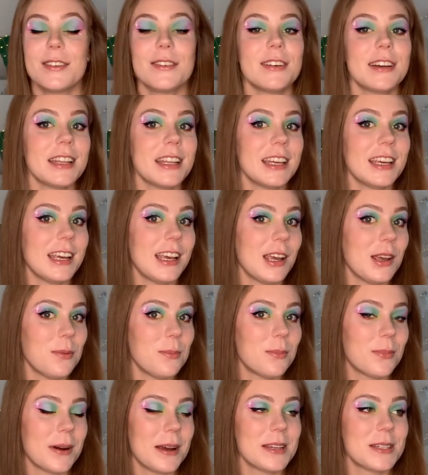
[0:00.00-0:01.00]
really
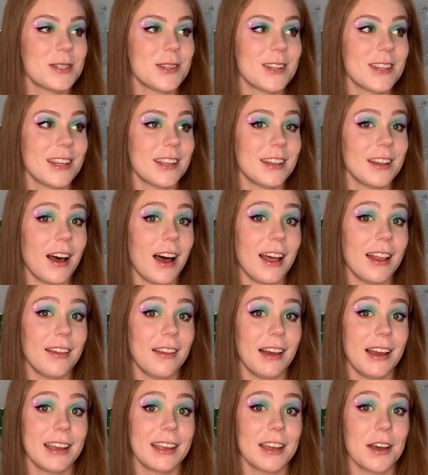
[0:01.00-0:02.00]
impressed with it. I
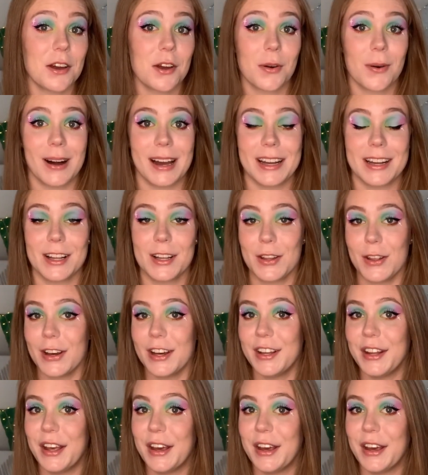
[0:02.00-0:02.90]
like it quite a lot.